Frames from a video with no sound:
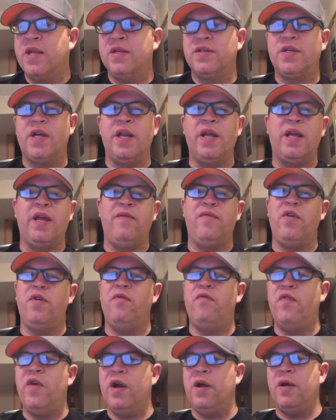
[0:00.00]
It's going to give
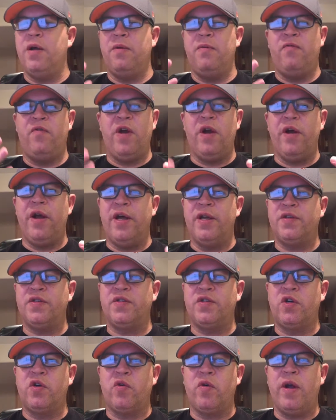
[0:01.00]
you
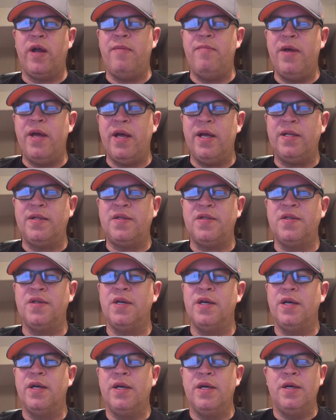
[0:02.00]
various cream hits
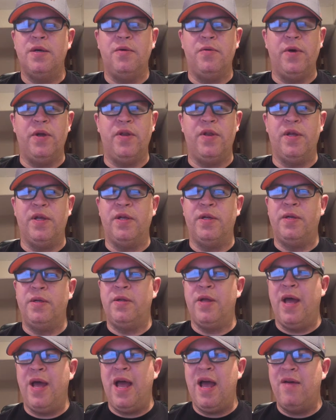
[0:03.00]
with
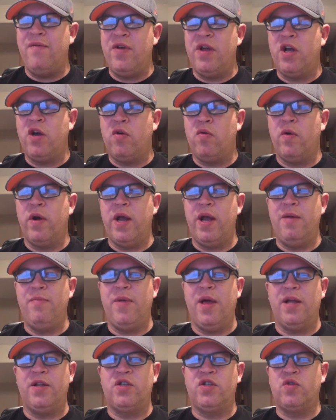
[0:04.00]
the heavy
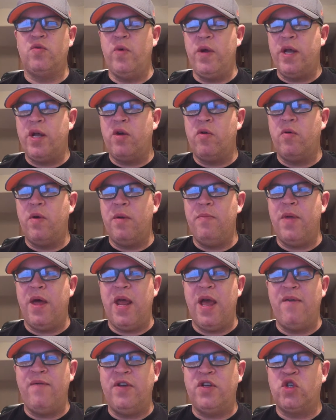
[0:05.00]
cream, that sweet cream,
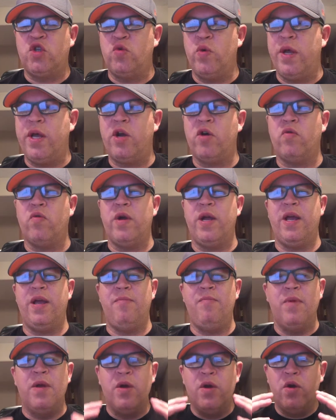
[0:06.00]
that heavy sweet
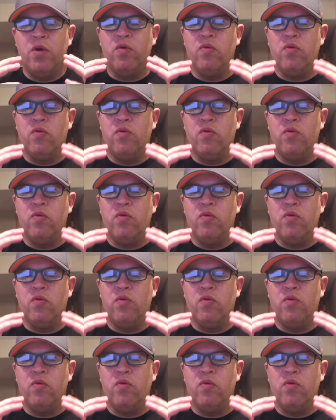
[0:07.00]
cream,